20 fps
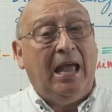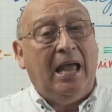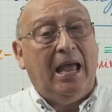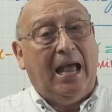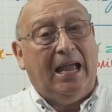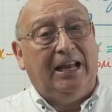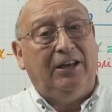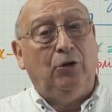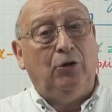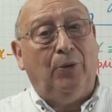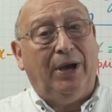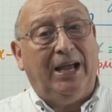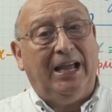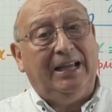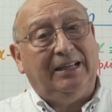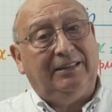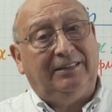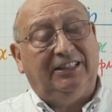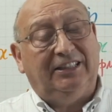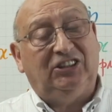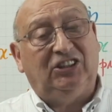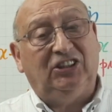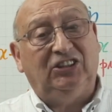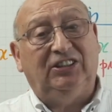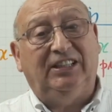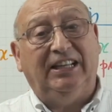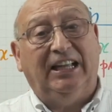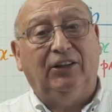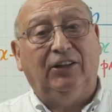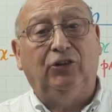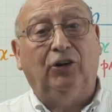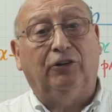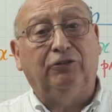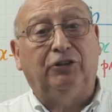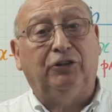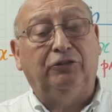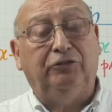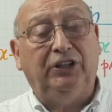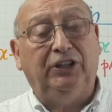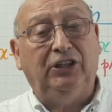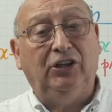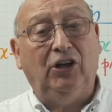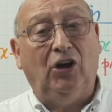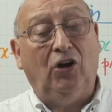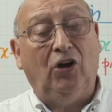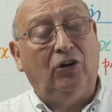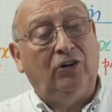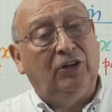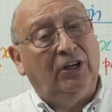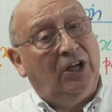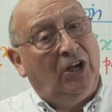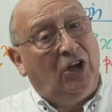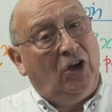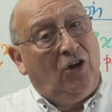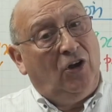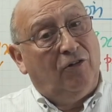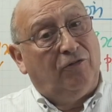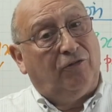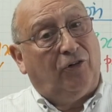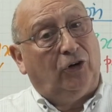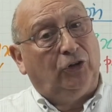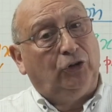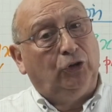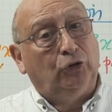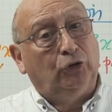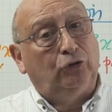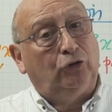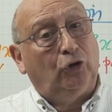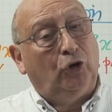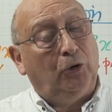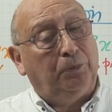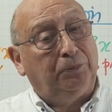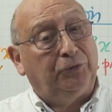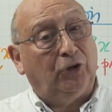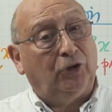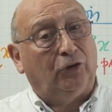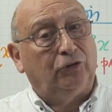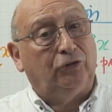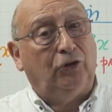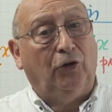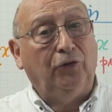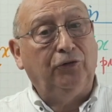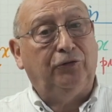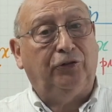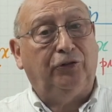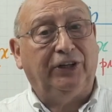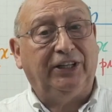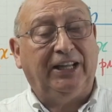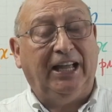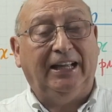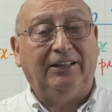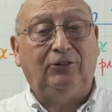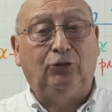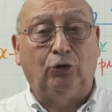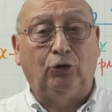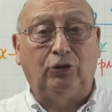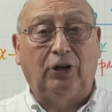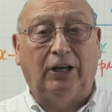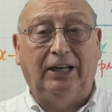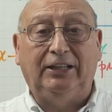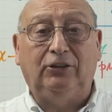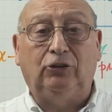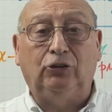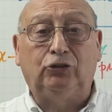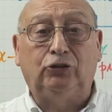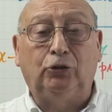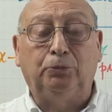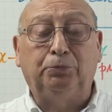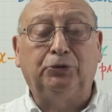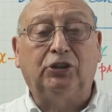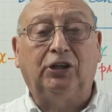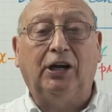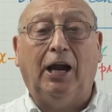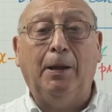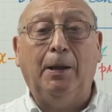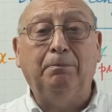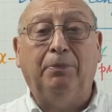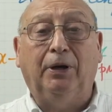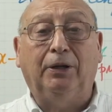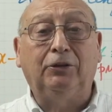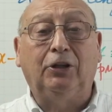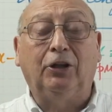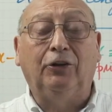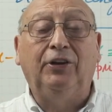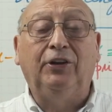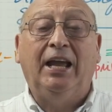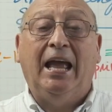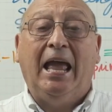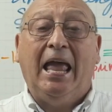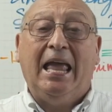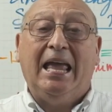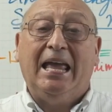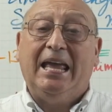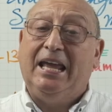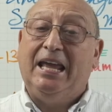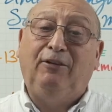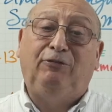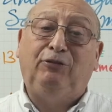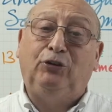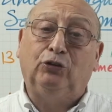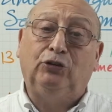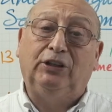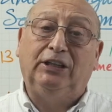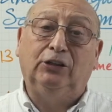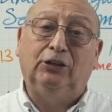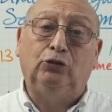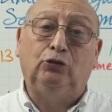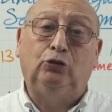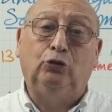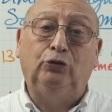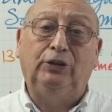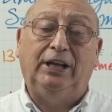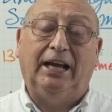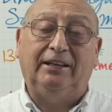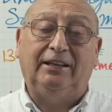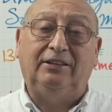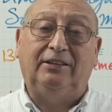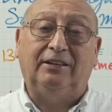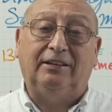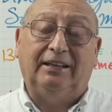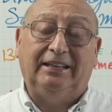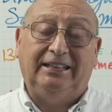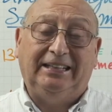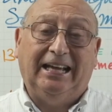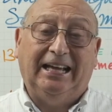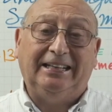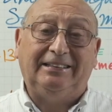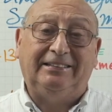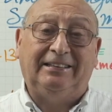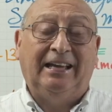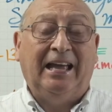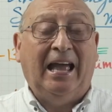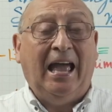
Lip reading: Anyway, this is the end of the video for YouTube, so don't forget to click the subscribe button if you didn't do that yet,